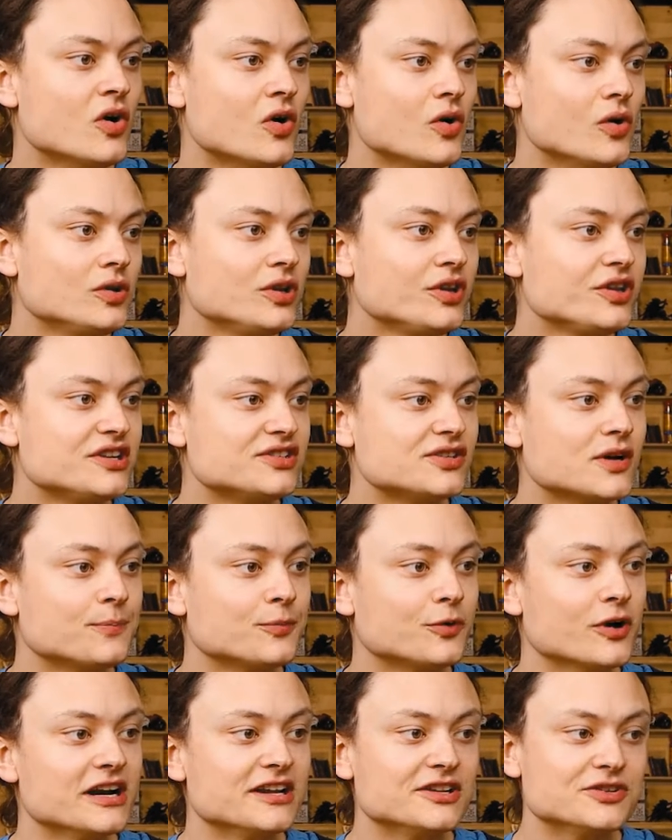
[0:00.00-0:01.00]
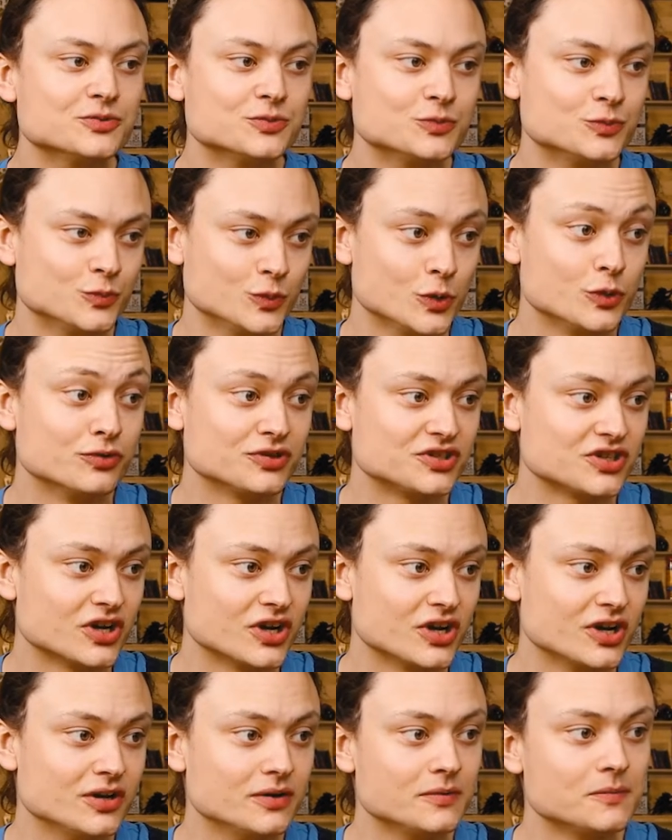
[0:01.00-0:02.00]
All of these operators will
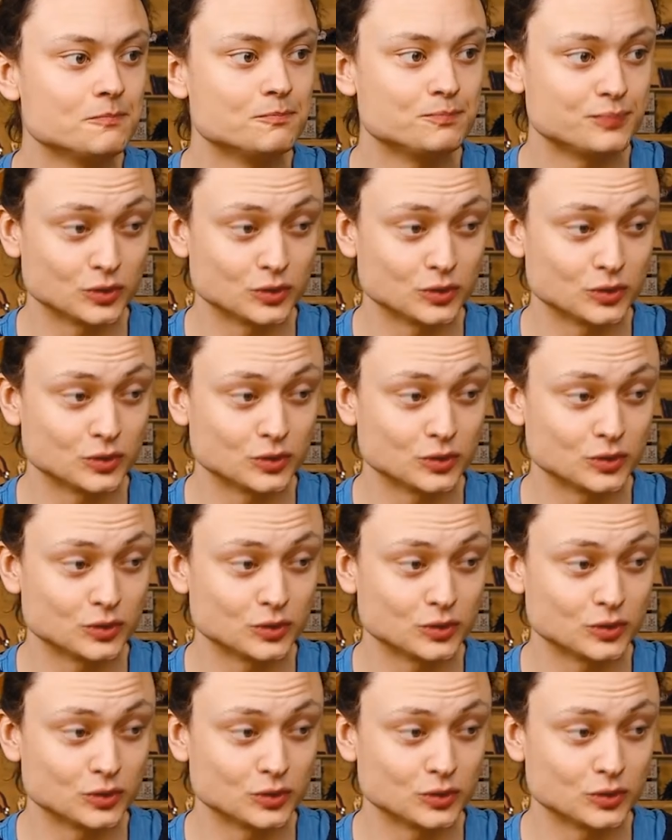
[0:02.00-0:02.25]
return